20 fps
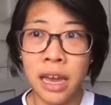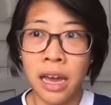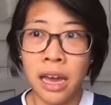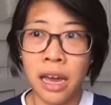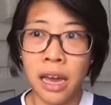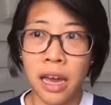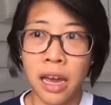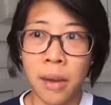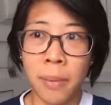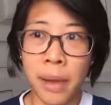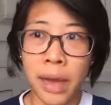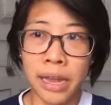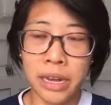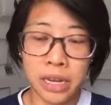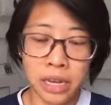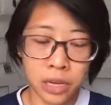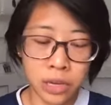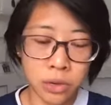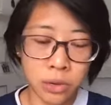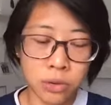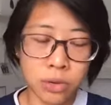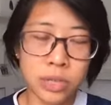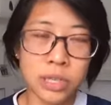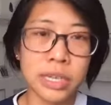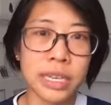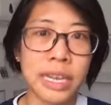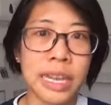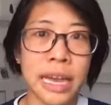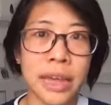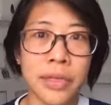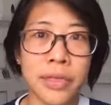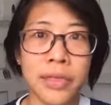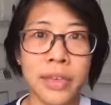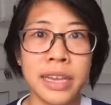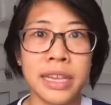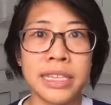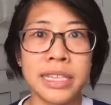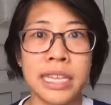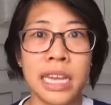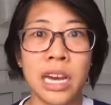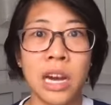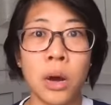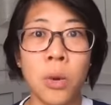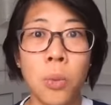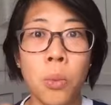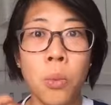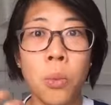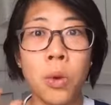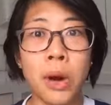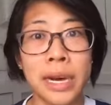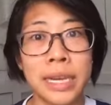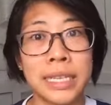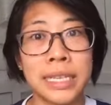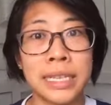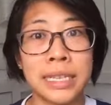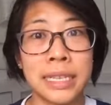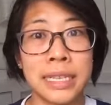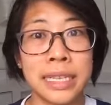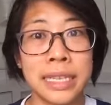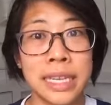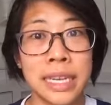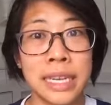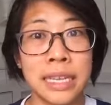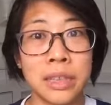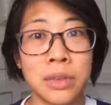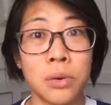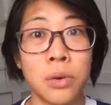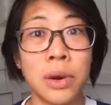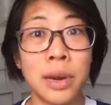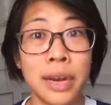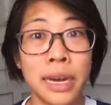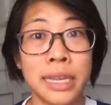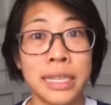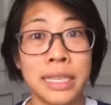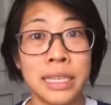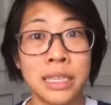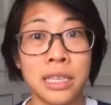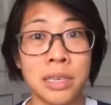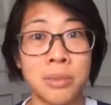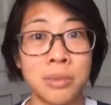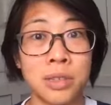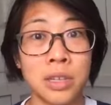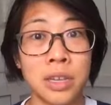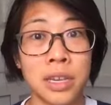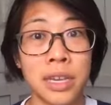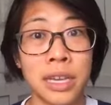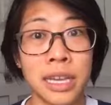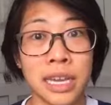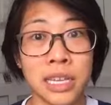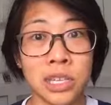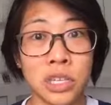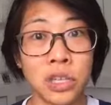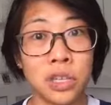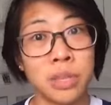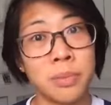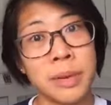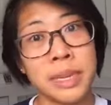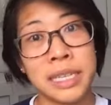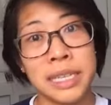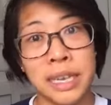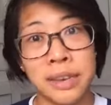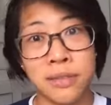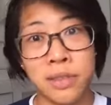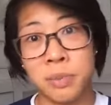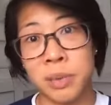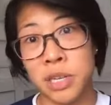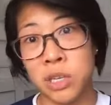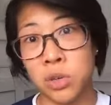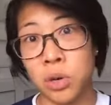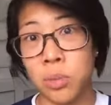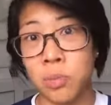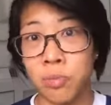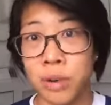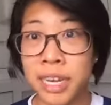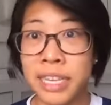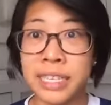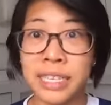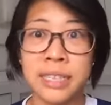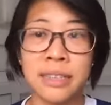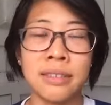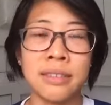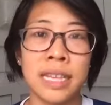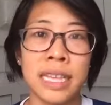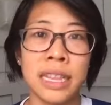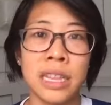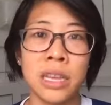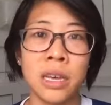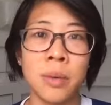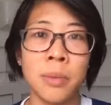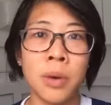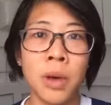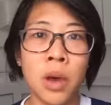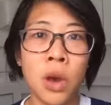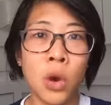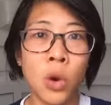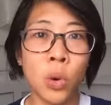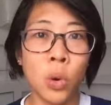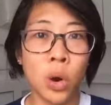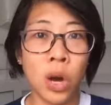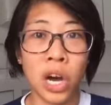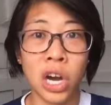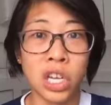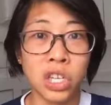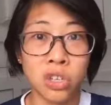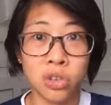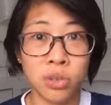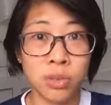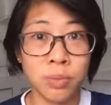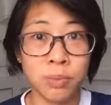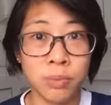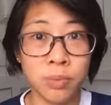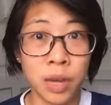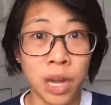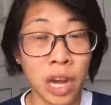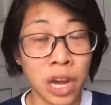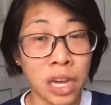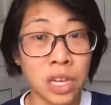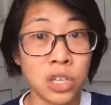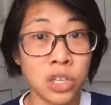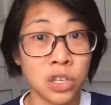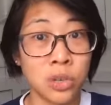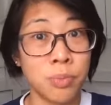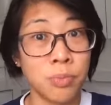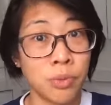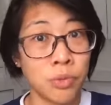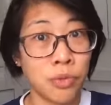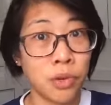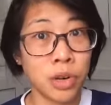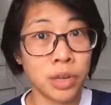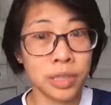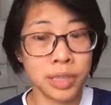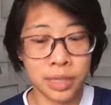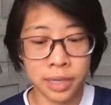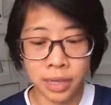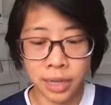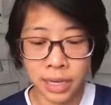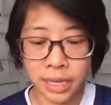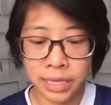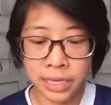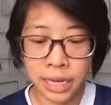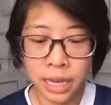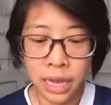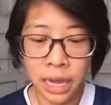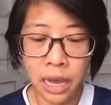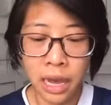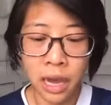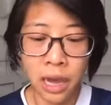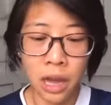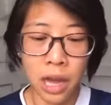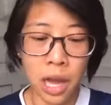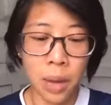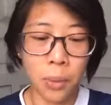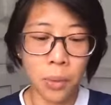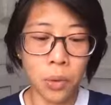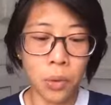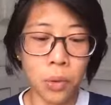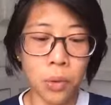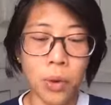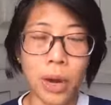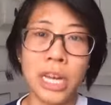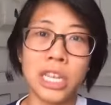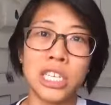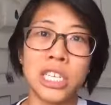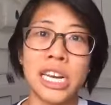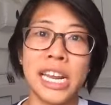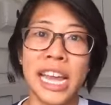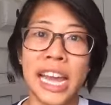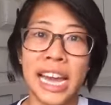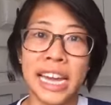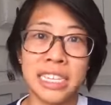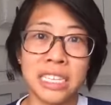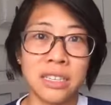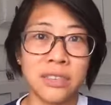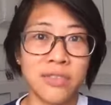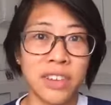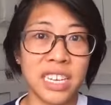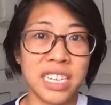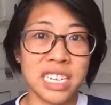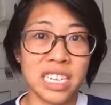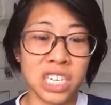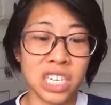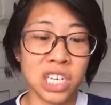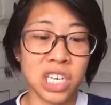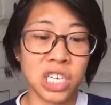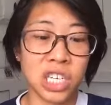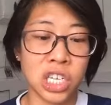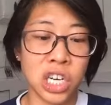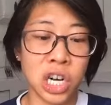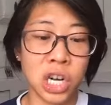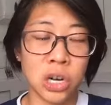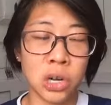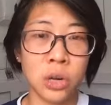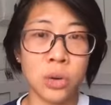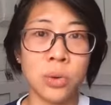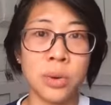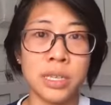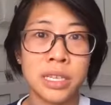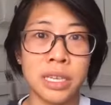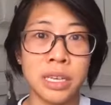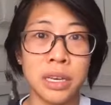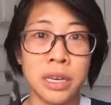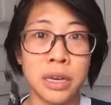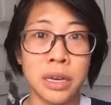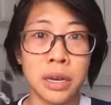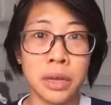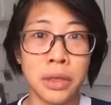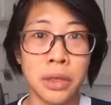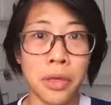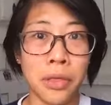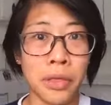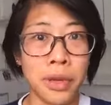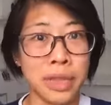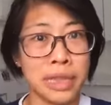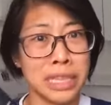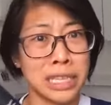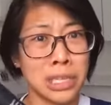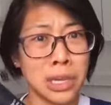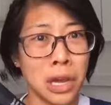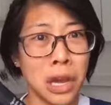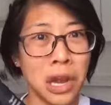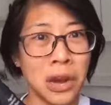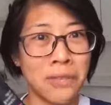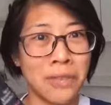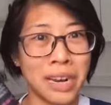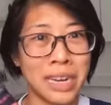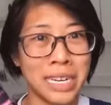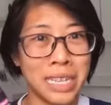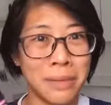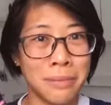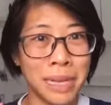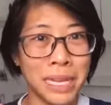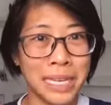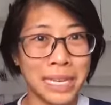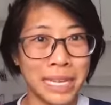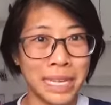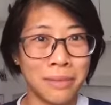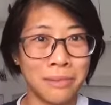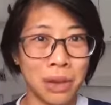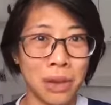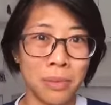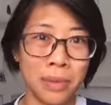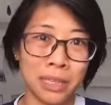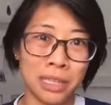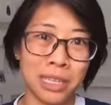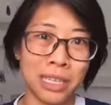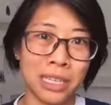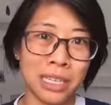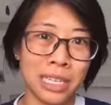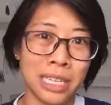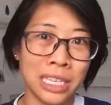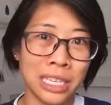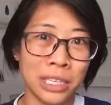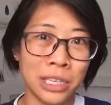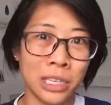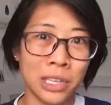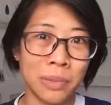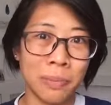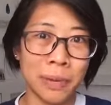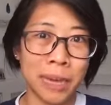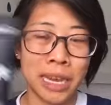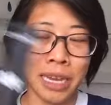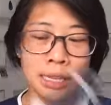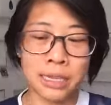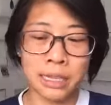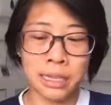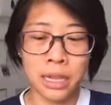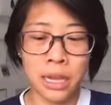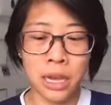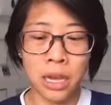And you can also get things to help whiten the teeth or lighten them. So you can get toothpaste that have special abrasives in them, or hydrogen peroxide, or actually activated charcoal is another thing that's going around in the media at the moment, such as this toothpaste,